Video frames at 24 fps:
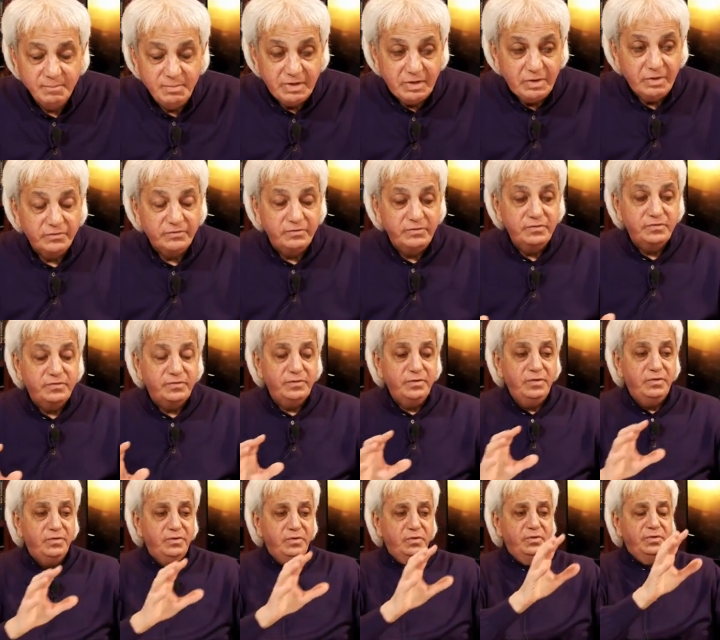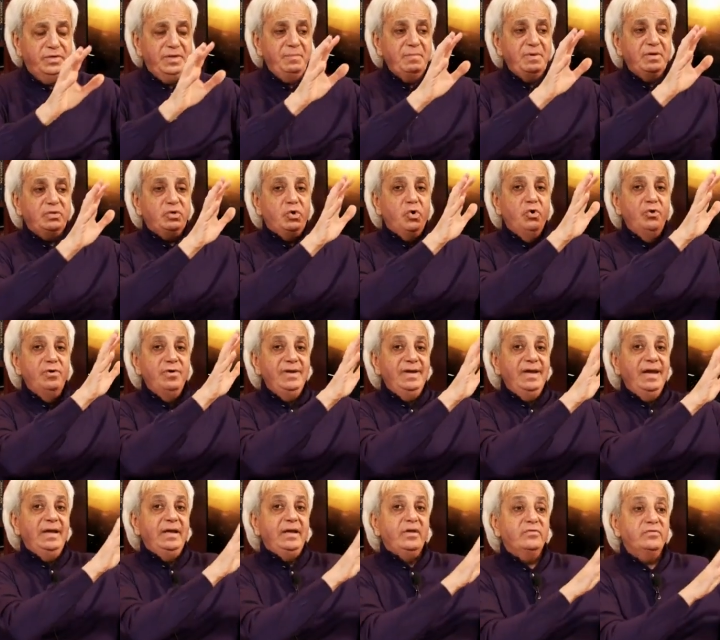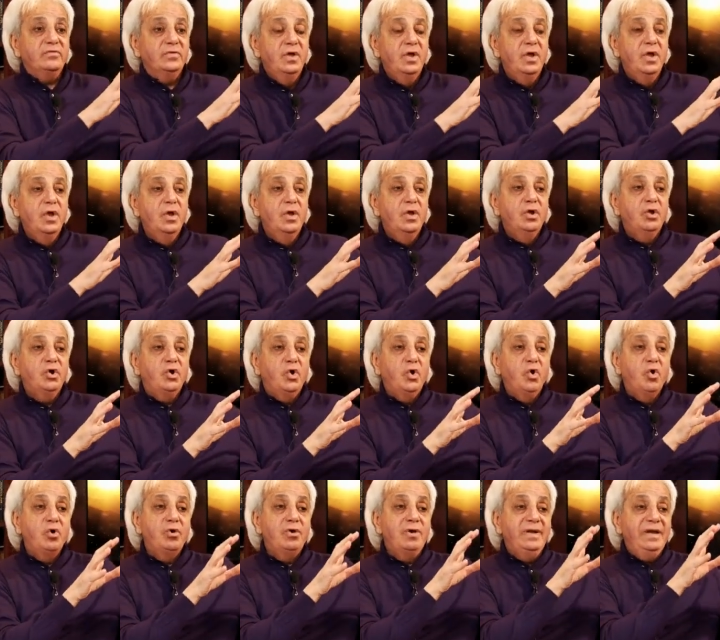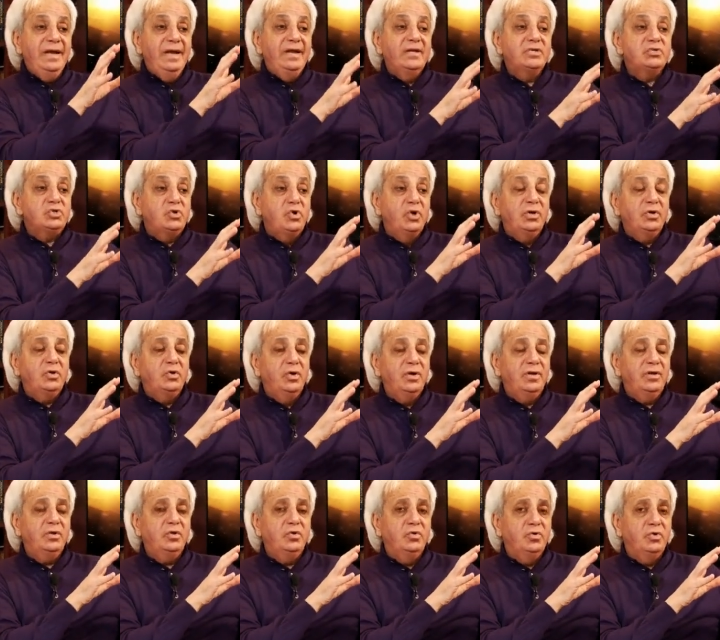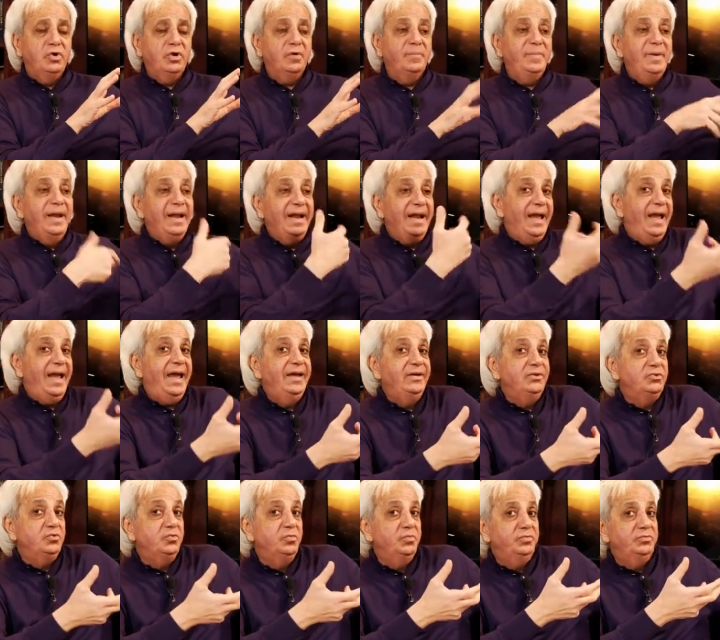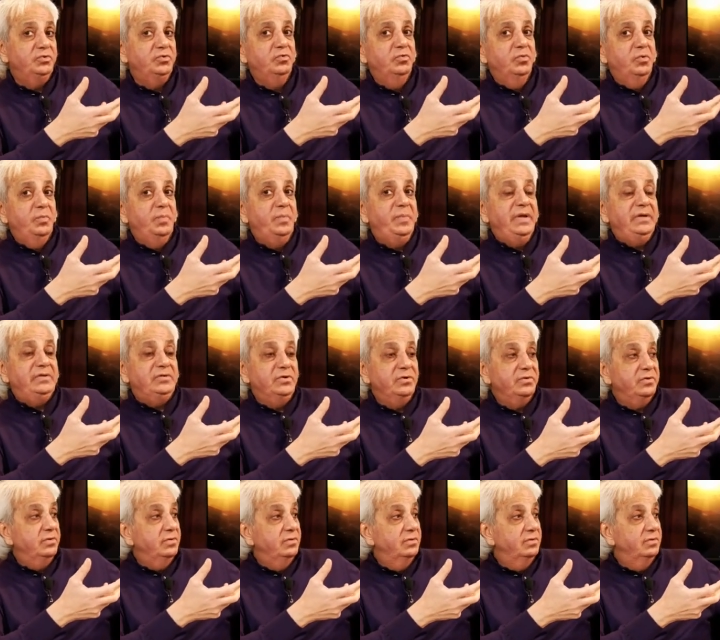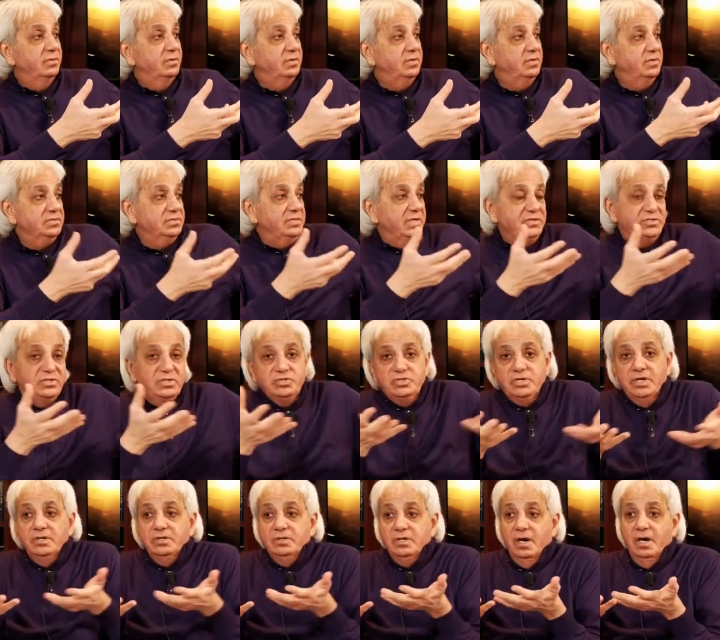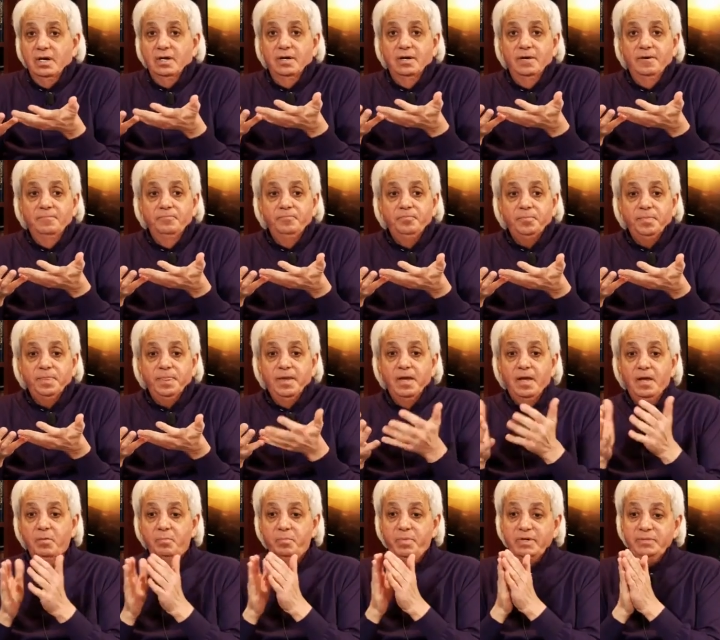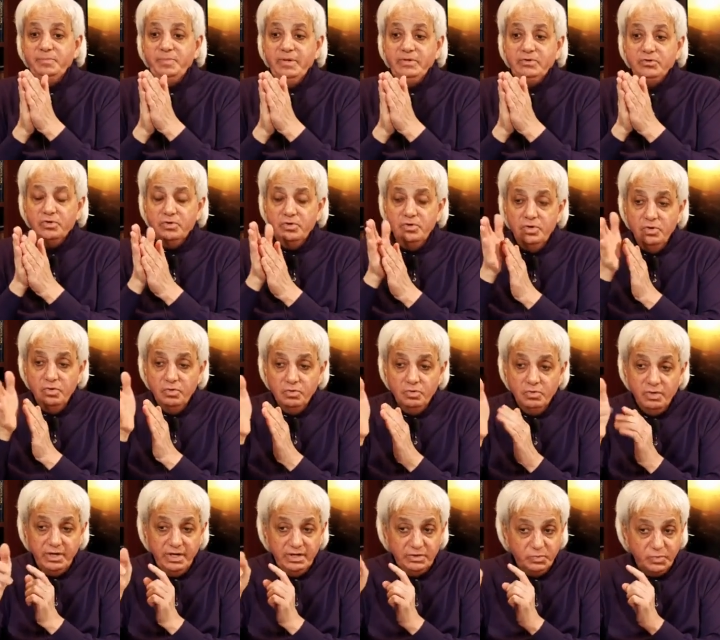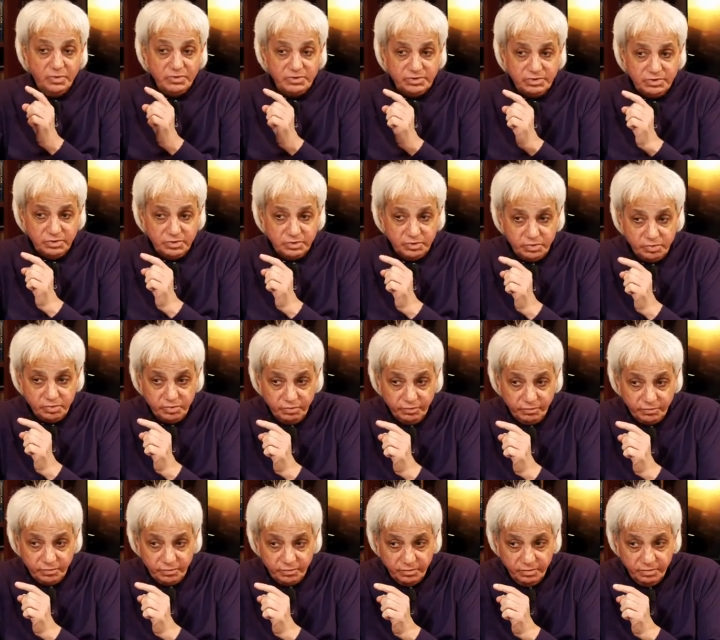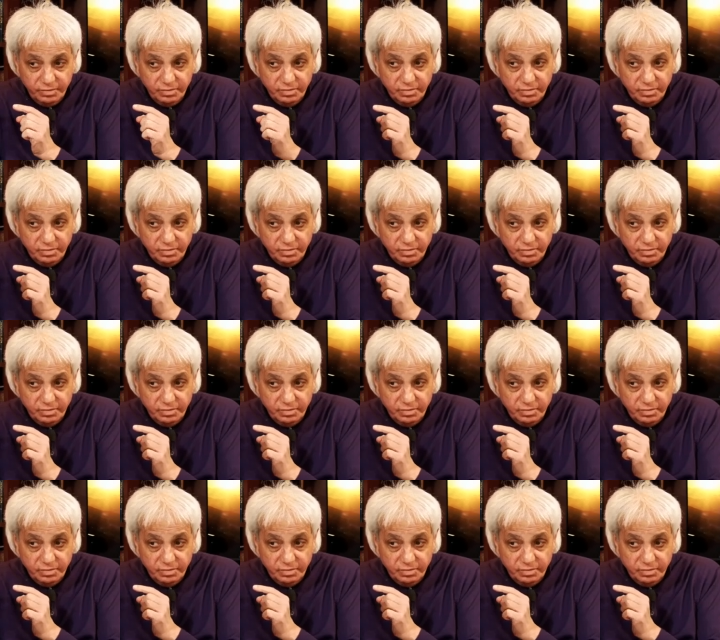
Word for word: Because you, you think about Cornelius. Cornelius could, could, could have been lying to, to Peter, because as a Gentile. But Peter knew it was truth.